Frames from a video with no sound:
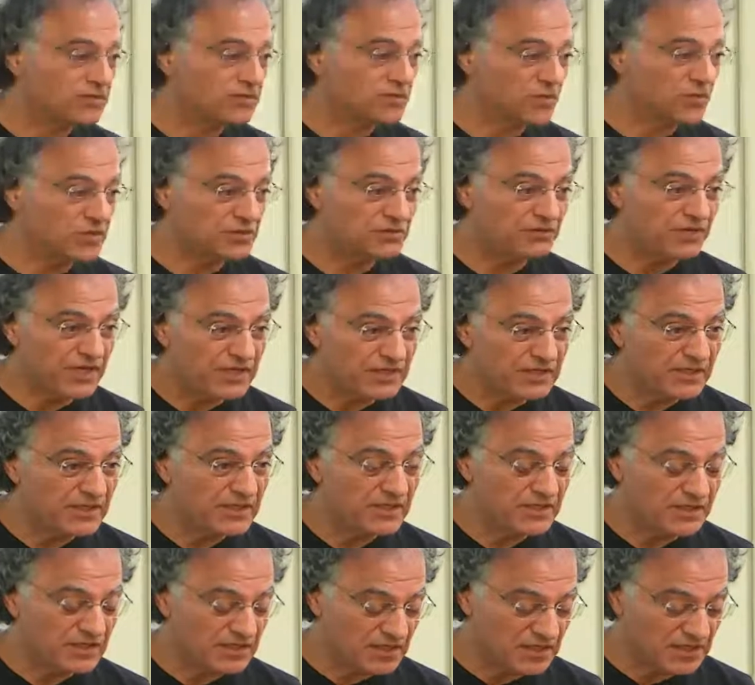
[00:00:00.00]
what
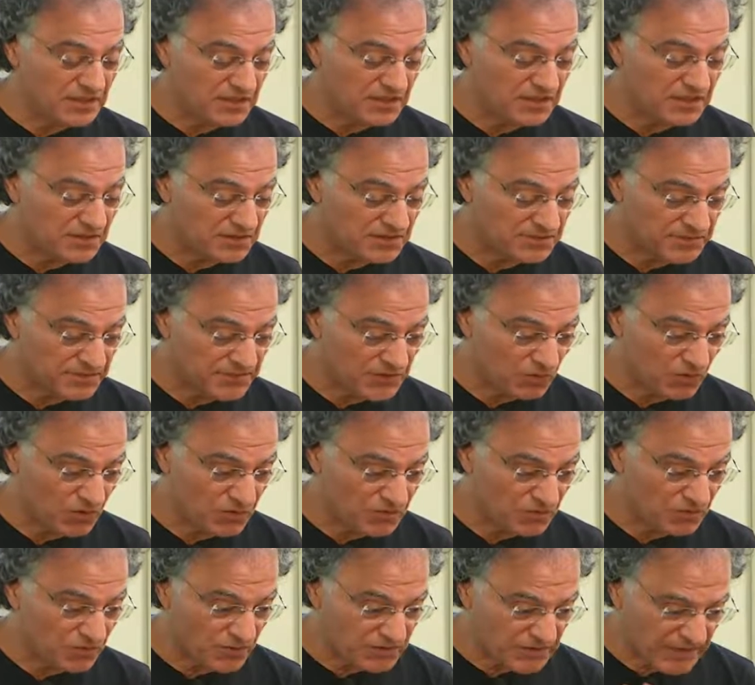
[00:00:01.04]
really uh,
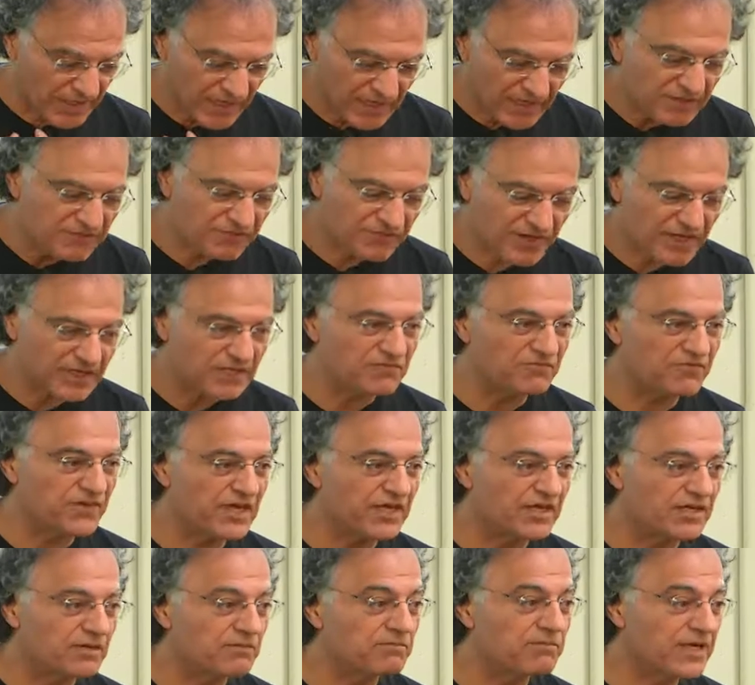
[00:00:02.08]
what what I find
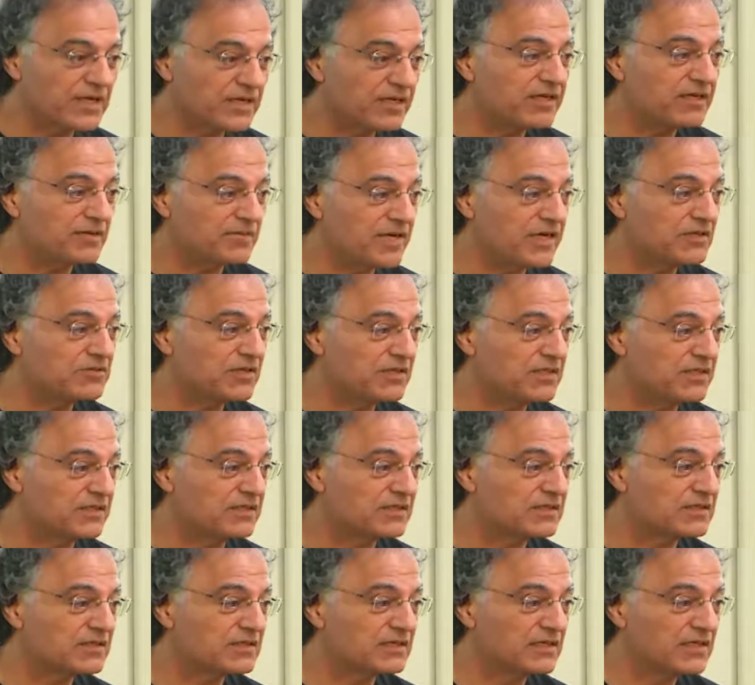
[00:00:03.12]
very compelling about
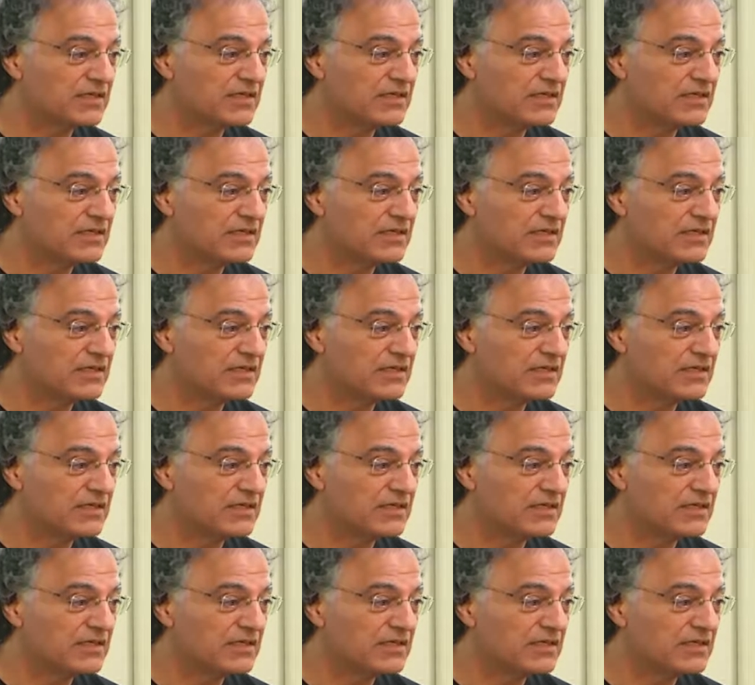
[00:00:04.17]
this